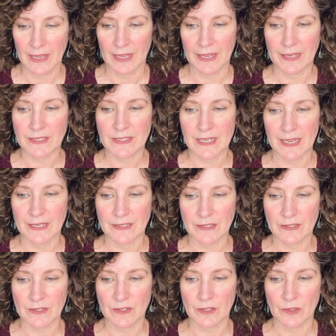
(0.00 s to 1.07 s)
It
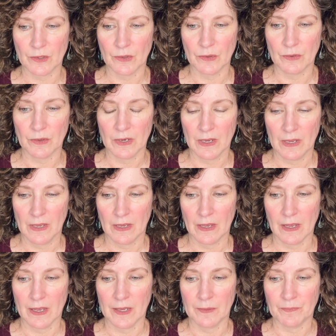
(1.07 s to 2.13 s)
tends to
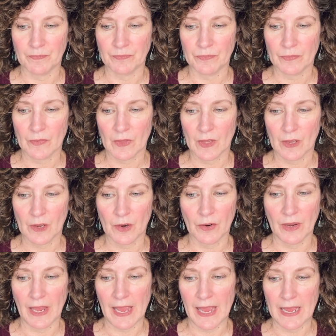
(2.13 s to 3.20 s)

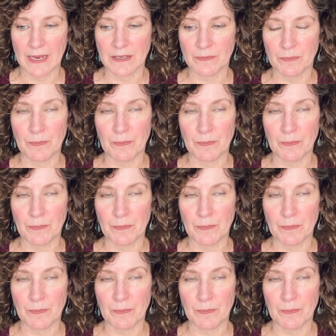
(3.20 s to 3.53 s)
create